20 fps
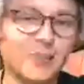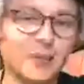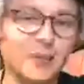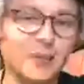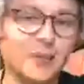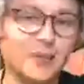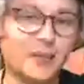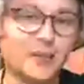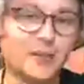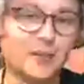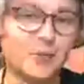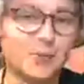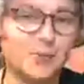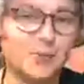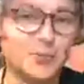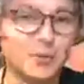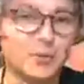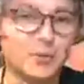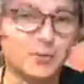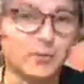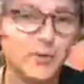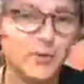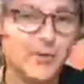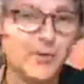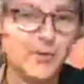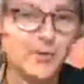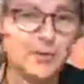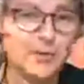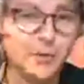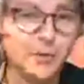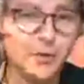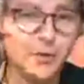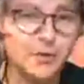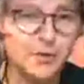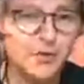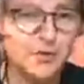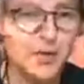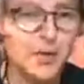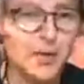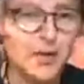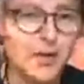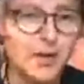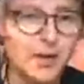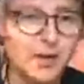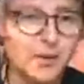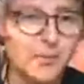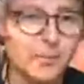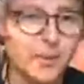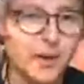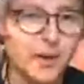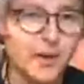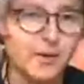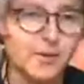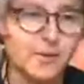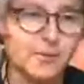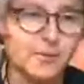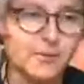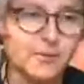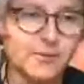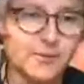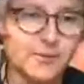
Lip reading: be a little more reasonable about.